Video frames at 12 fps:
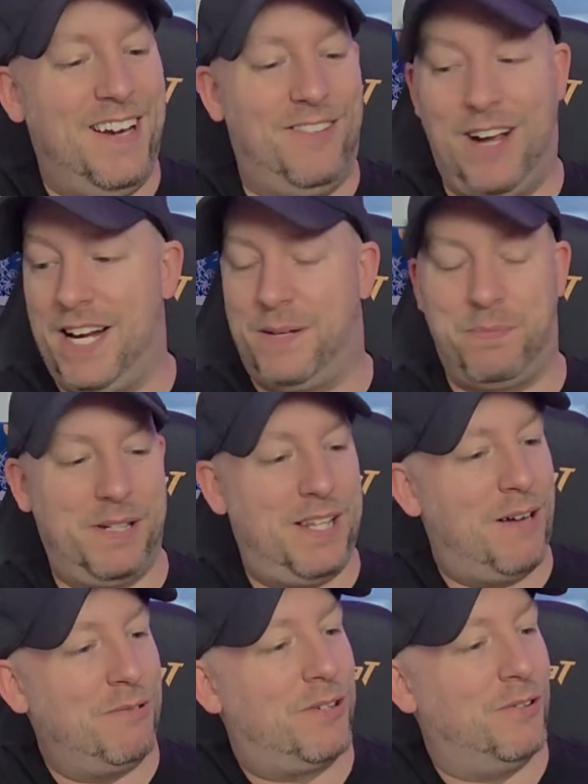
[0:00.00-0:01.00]
right, but
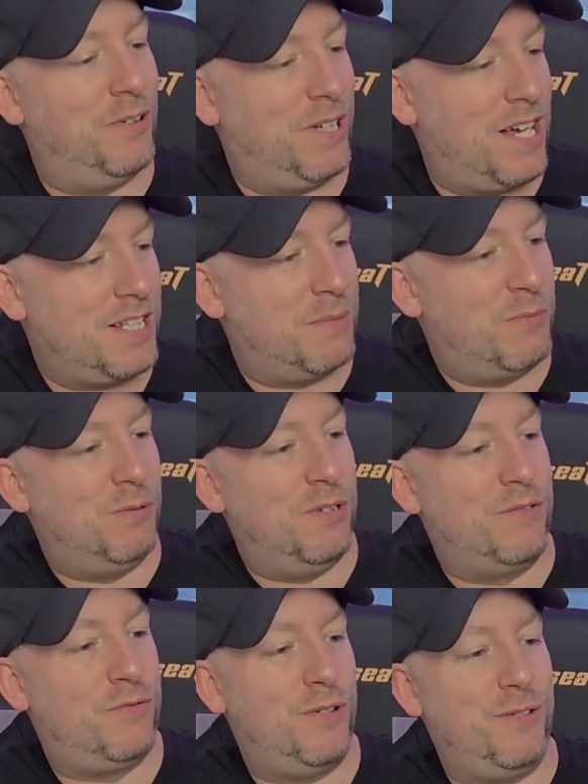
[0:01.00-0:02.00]
here we go. Here's the moment
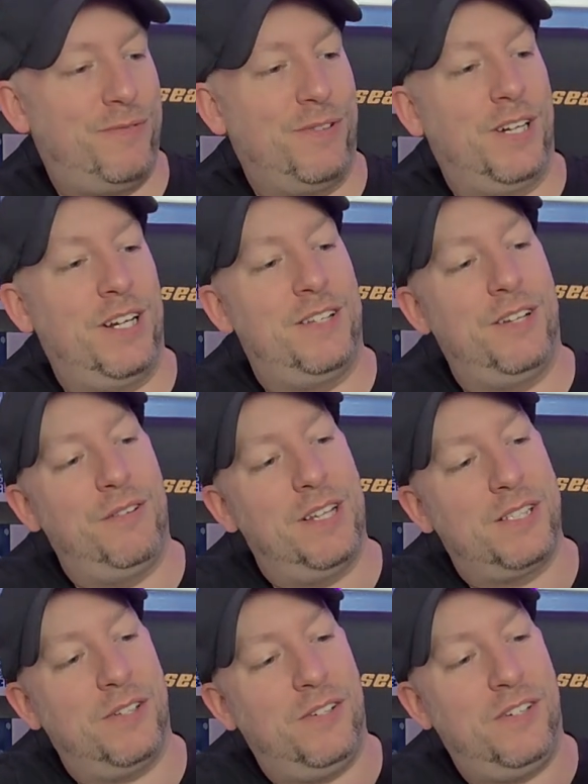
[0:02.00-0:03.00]
of truth. We're going to do
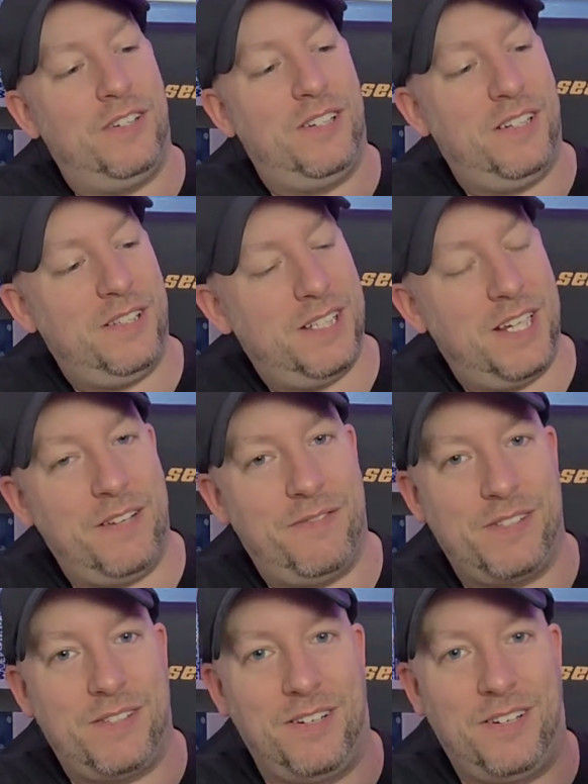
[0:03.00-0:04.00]
this on. See if
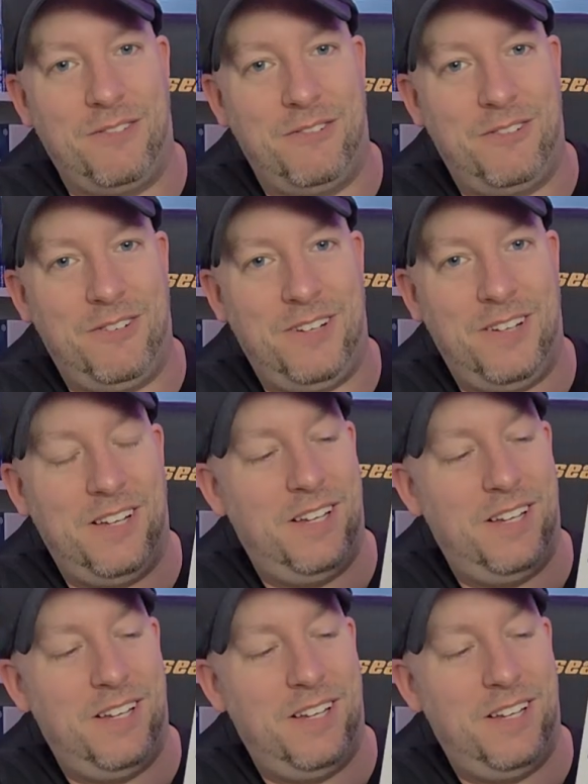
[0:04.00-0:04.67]
it's going to go.